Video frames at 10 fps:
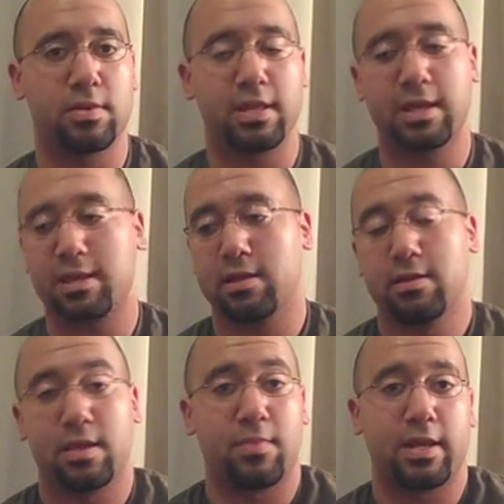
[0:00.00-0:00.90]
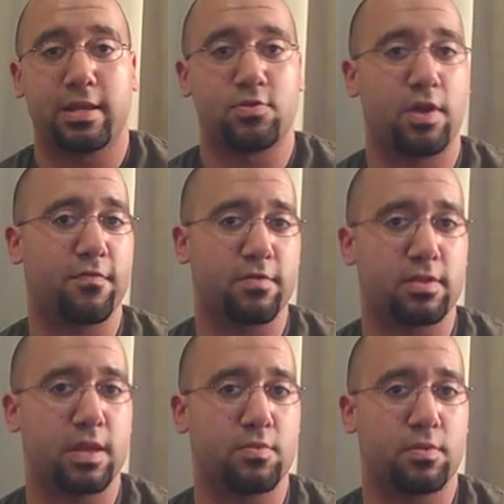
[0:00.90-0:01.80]
They might get dropped from
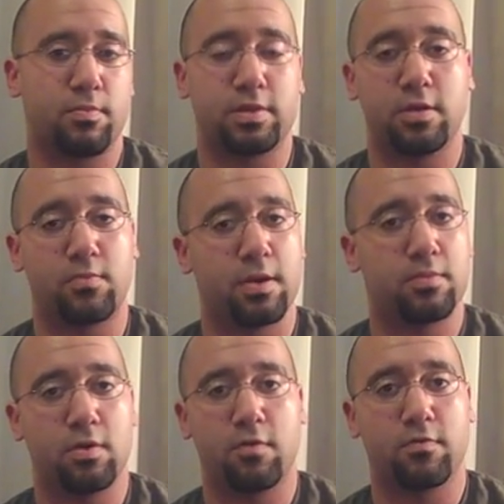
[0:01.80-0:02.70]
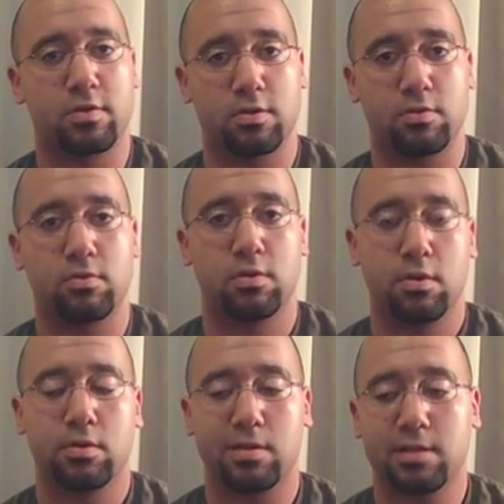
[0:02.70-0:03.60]
the label, and the deal might be over. So
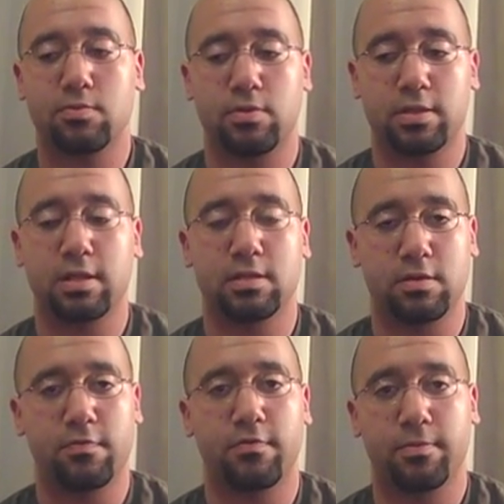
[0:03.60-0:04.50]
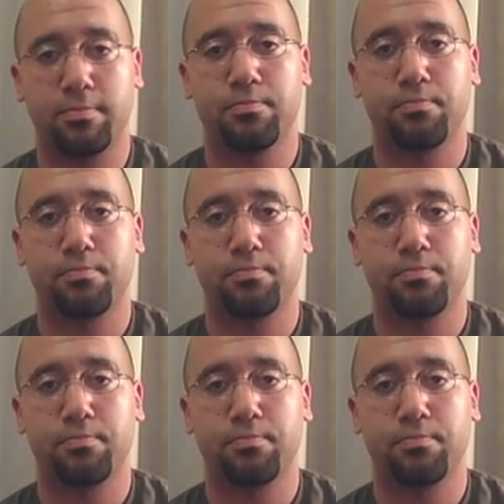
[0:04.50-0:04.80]
that's one thing that's different.